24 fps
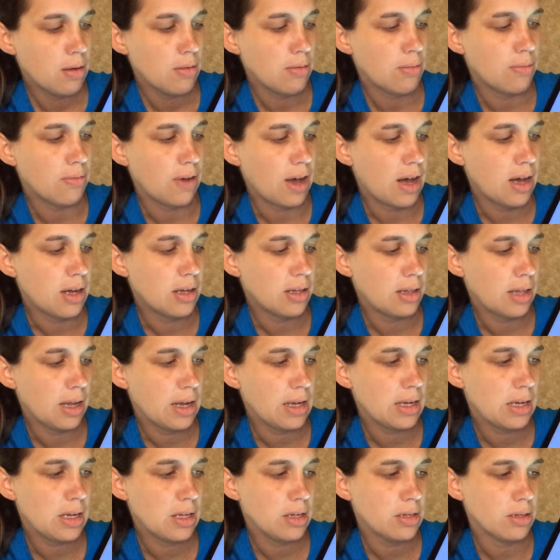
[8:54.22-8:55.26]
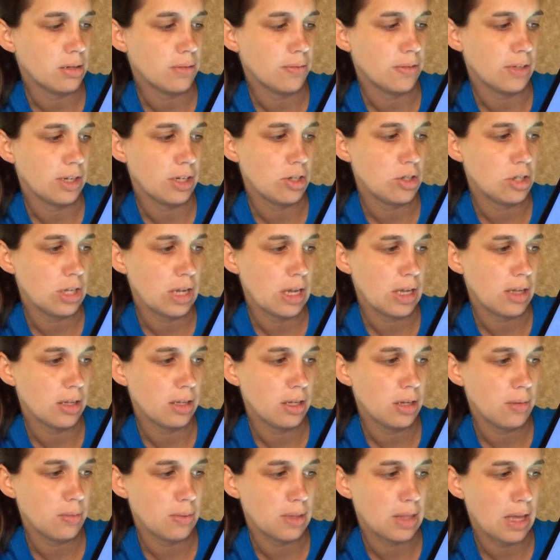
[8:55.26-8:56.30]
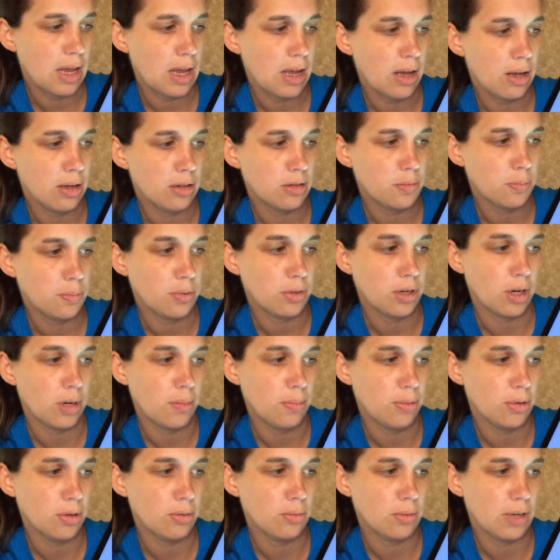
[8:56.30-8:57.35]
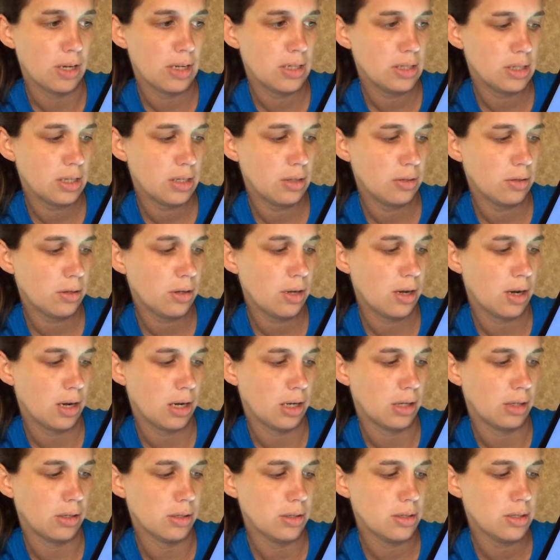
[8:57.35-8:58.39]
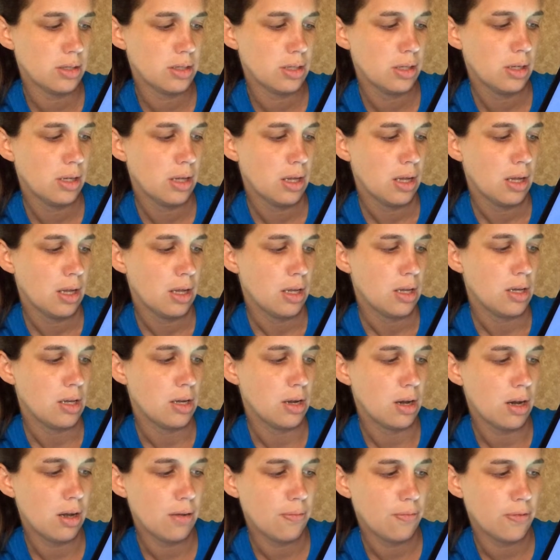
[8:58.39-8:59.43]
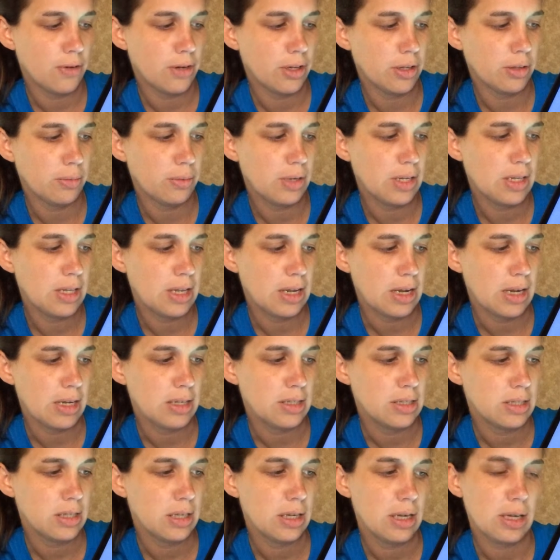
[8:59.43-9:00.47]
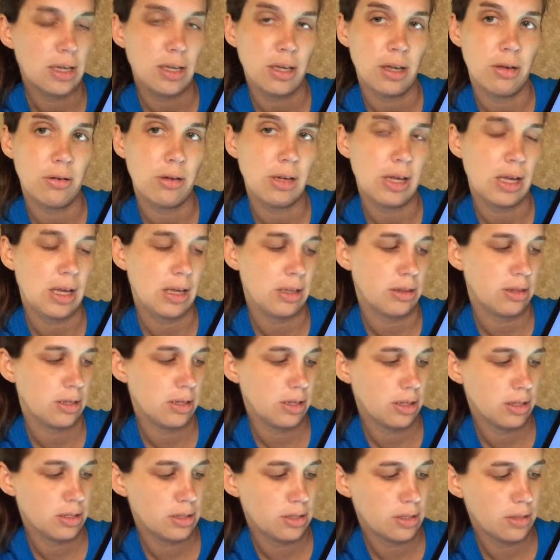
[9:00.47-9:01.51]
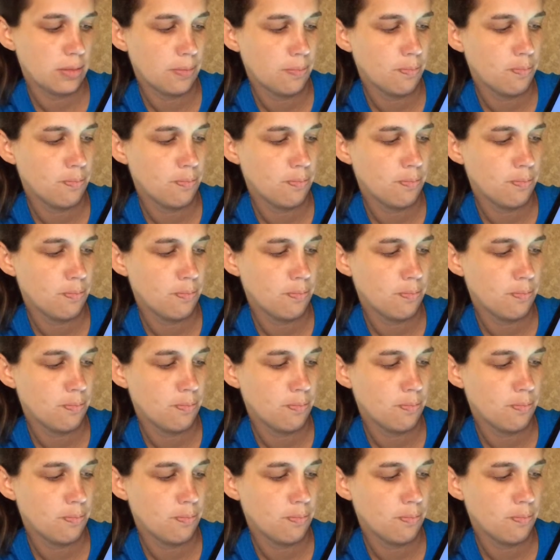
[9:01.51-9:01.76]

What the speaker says: Violating confidentiality without proper reason or cause. Not following the ACA Code of Ethics.